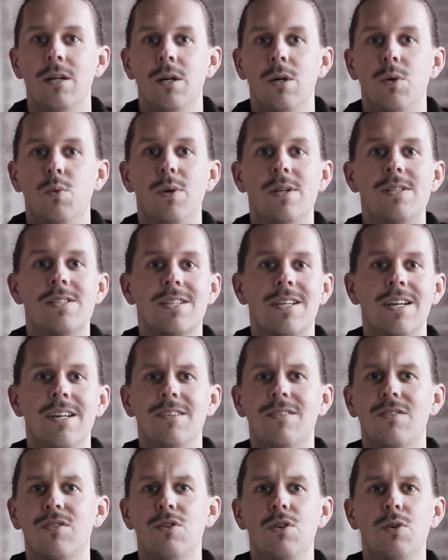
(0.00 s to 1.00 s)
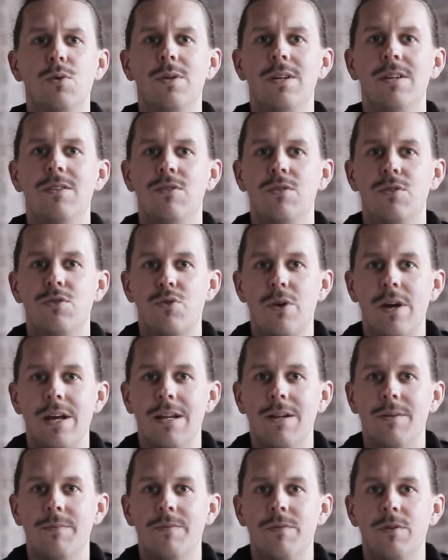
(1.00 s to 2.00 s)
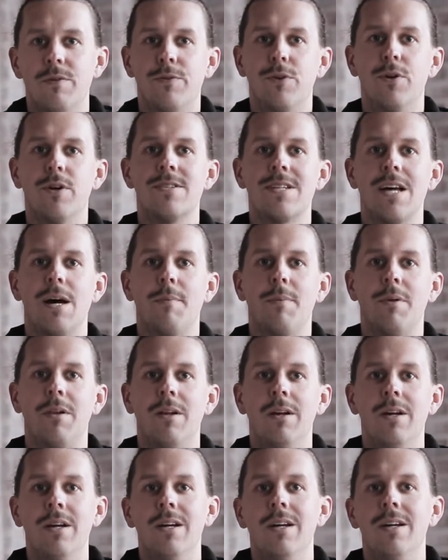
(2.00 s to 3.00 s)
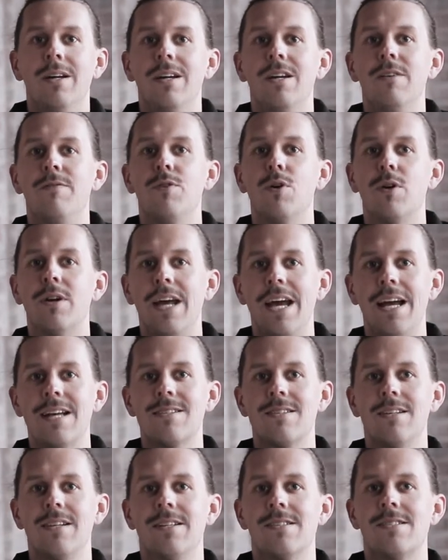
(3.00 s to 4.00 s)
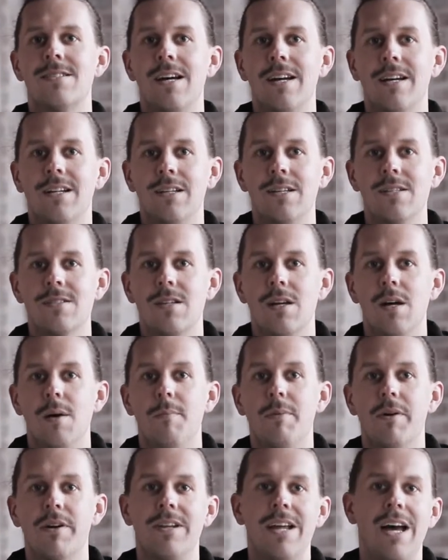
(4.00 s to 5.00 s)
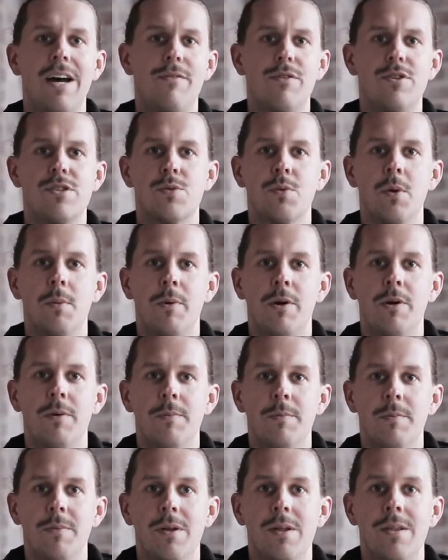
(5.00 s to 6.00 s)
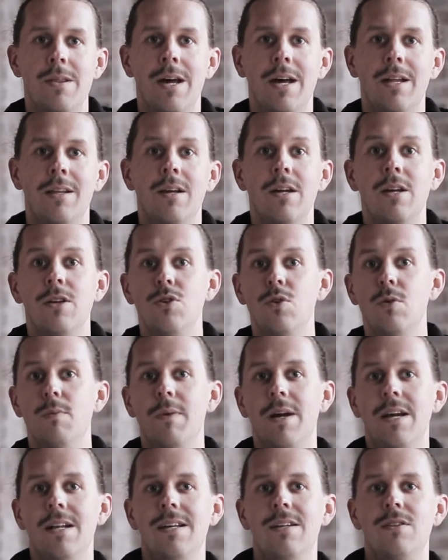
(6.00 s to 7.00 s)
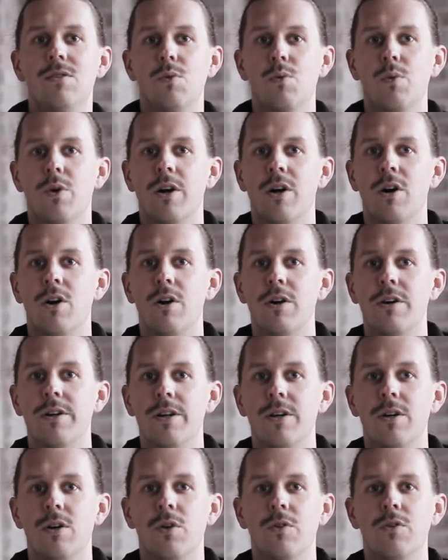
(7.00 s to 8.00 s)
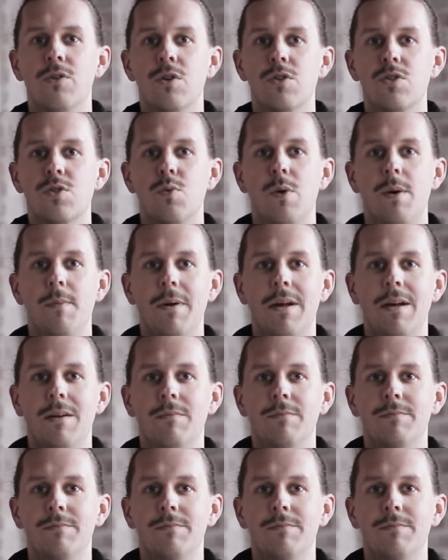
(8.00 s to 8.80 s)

Which skills do you need to train? For example, if you're an excellent cyclist but an average swimmer, then you may need to work harder on your swimming.